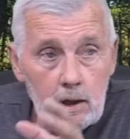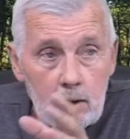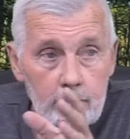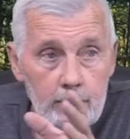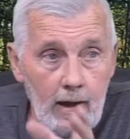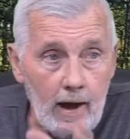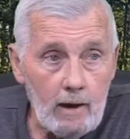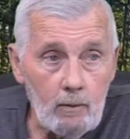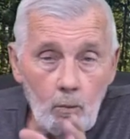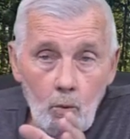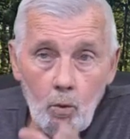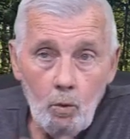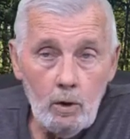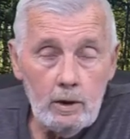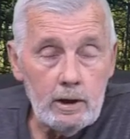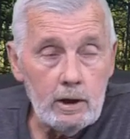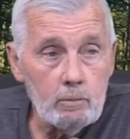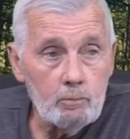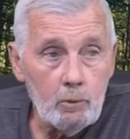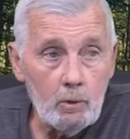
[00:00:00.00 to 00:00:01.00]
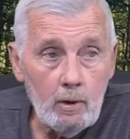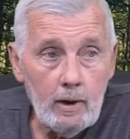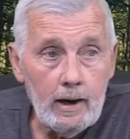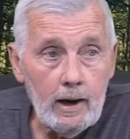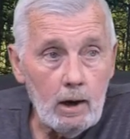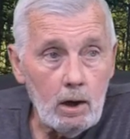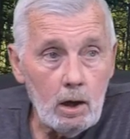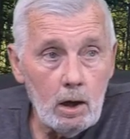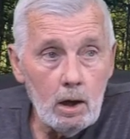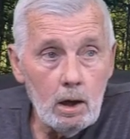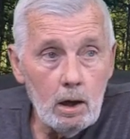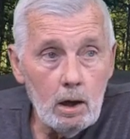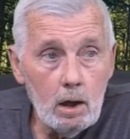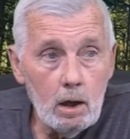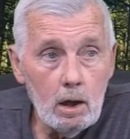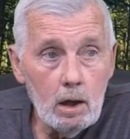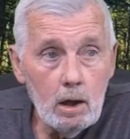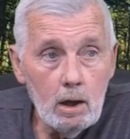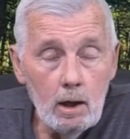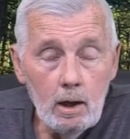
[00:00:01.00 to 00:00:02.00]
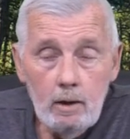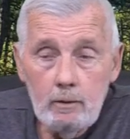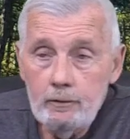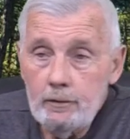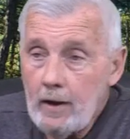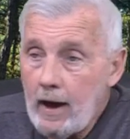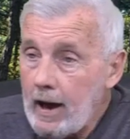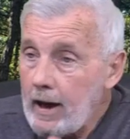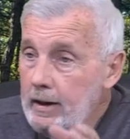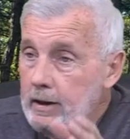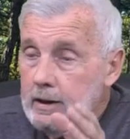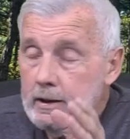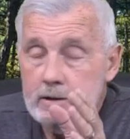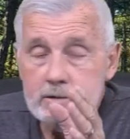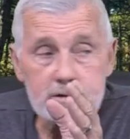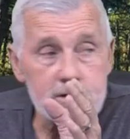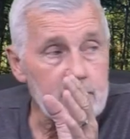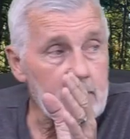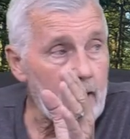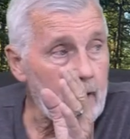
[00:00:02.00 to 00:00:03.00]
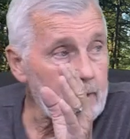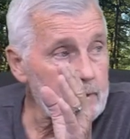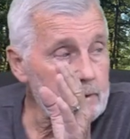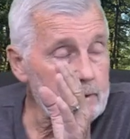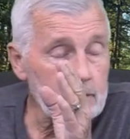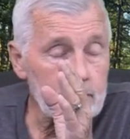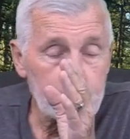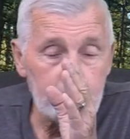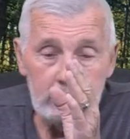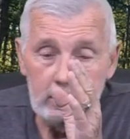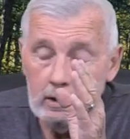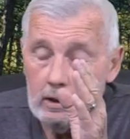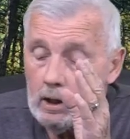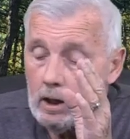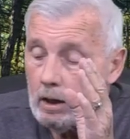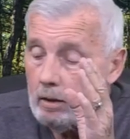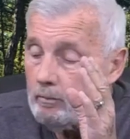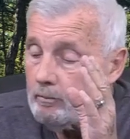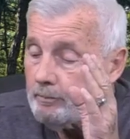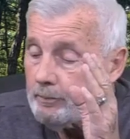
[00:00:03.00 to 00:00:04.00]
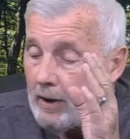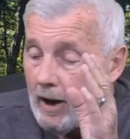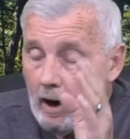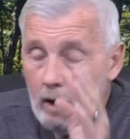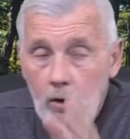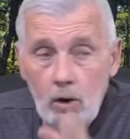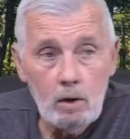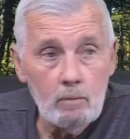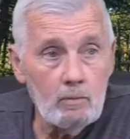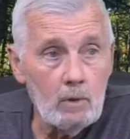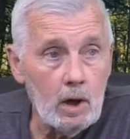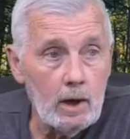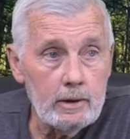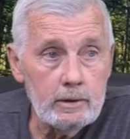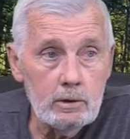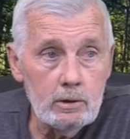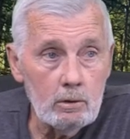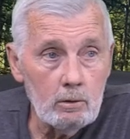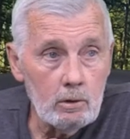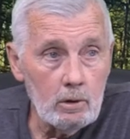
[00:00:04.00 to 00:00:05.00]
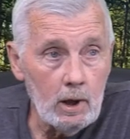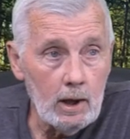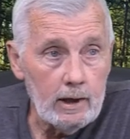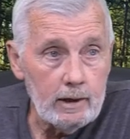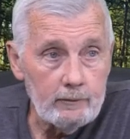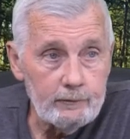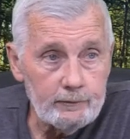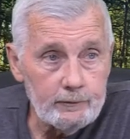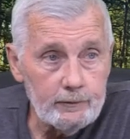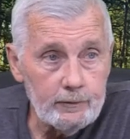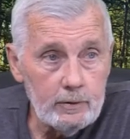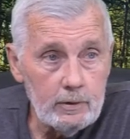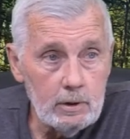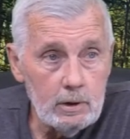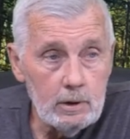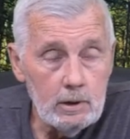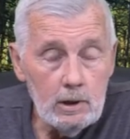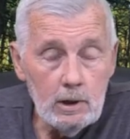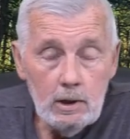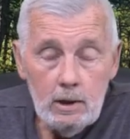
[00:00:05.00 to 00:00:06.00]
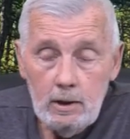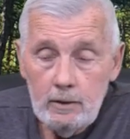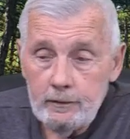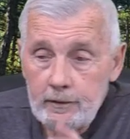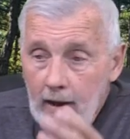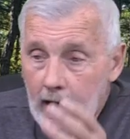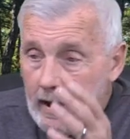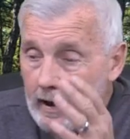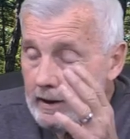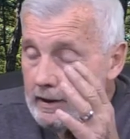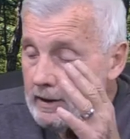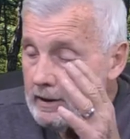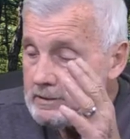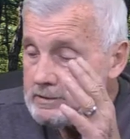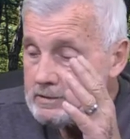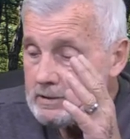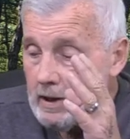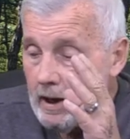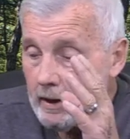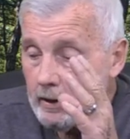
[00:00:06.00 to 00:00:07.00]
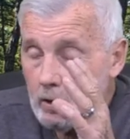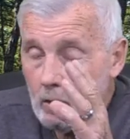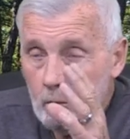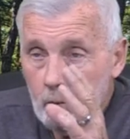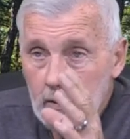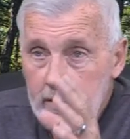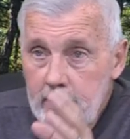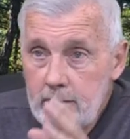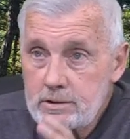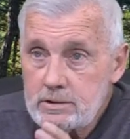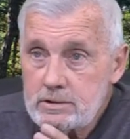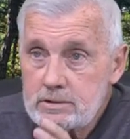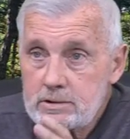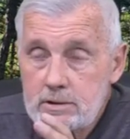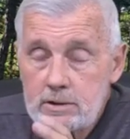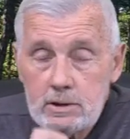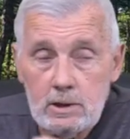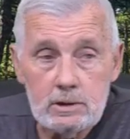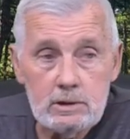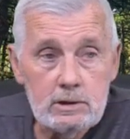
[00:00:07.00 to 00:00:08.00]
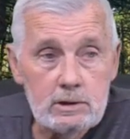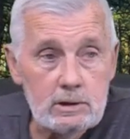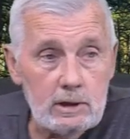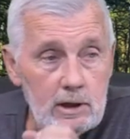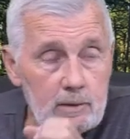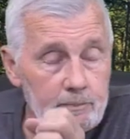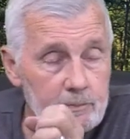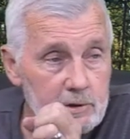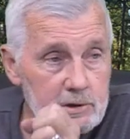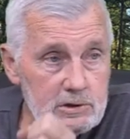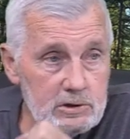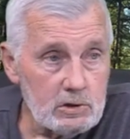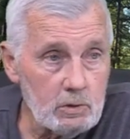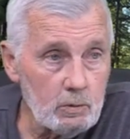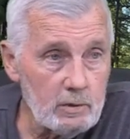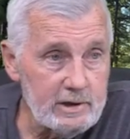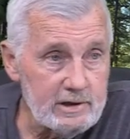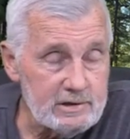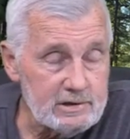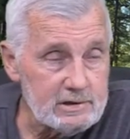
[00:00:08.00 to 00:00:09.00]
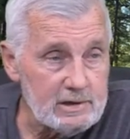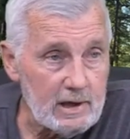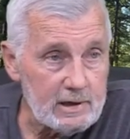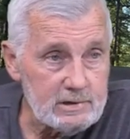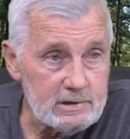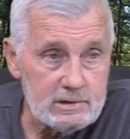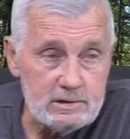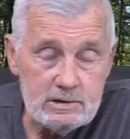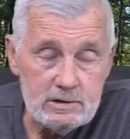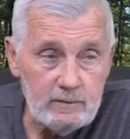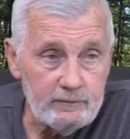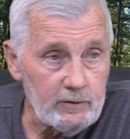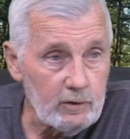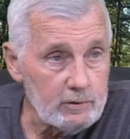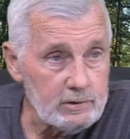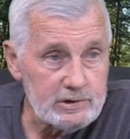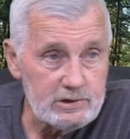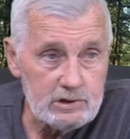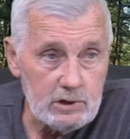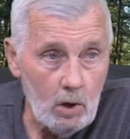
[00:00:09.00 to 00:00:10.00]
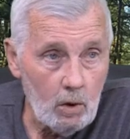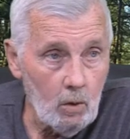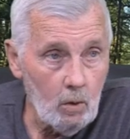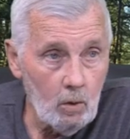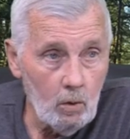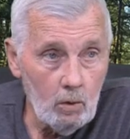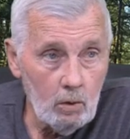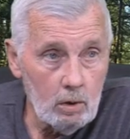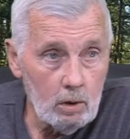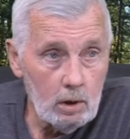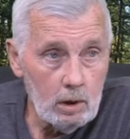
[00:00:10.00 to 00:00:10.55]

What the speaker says: that warning prayer, that has got to become paramount in your life. That has got to reach to the deepest recesses of your soul.